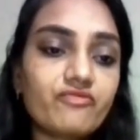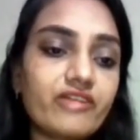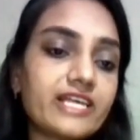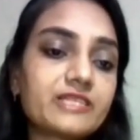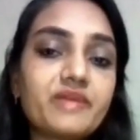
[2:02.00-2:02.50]

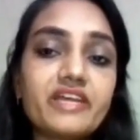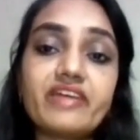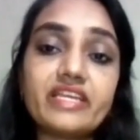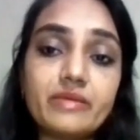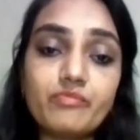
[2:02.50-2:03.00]
flies play
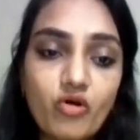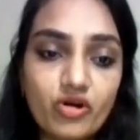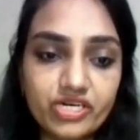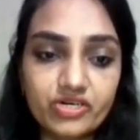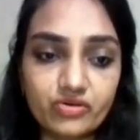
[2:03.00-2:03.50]
very
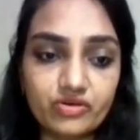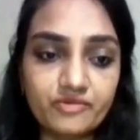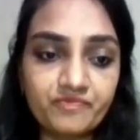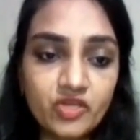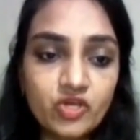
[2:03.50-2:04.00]
important role.
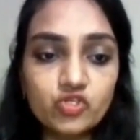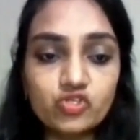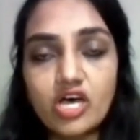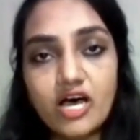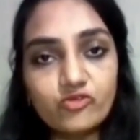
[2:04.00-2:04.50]
So
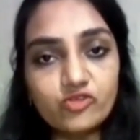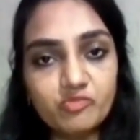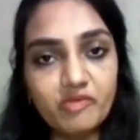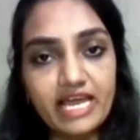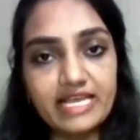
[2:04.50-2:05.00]
house
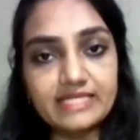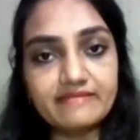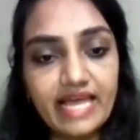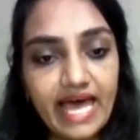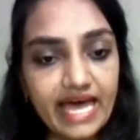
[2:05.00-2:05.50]
flies
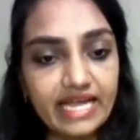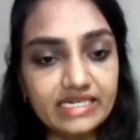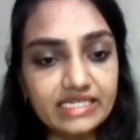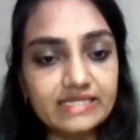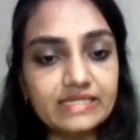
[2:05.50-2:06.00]
will
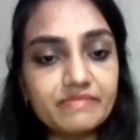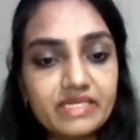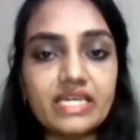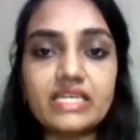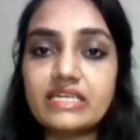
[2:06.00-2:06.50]
act as a
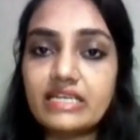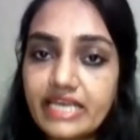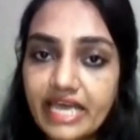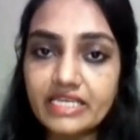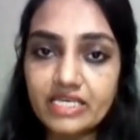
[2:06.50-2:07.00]
mechanical
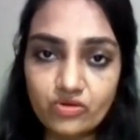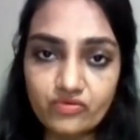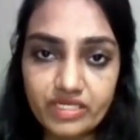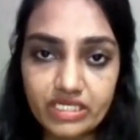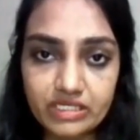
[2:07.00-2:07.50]
carrier
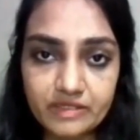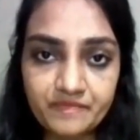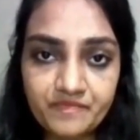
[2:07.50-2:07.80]
over here.